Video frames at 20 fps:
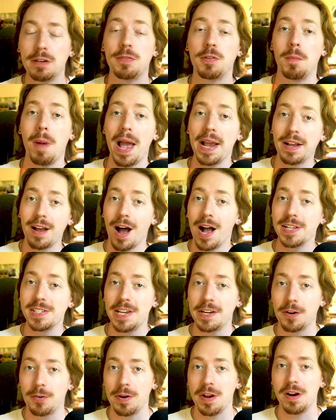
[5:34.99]
For my
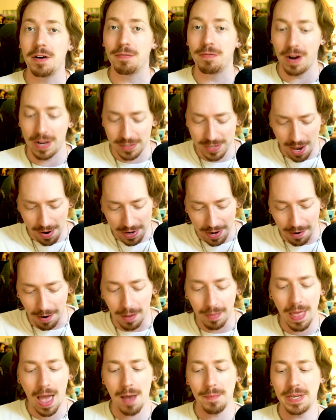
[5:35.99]
content creator friends out here,
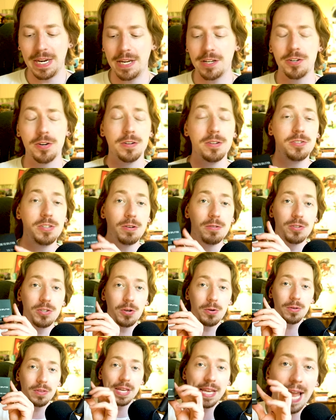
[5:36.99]
allow me to introduce you
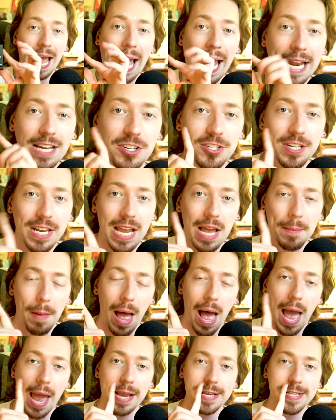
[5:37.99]
to the HDMI